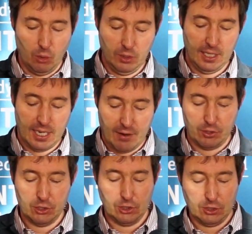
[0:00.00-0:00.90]
only
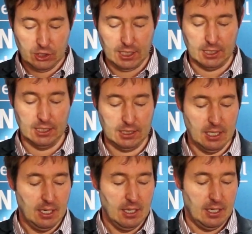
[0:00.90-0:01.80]
ever succeeded
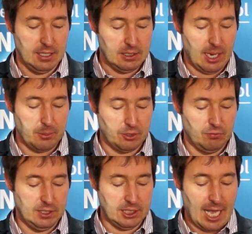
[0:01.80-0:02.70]
in times
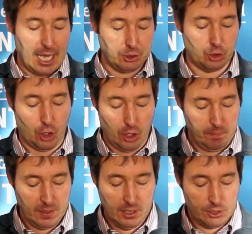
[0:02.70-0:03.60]
of disaster,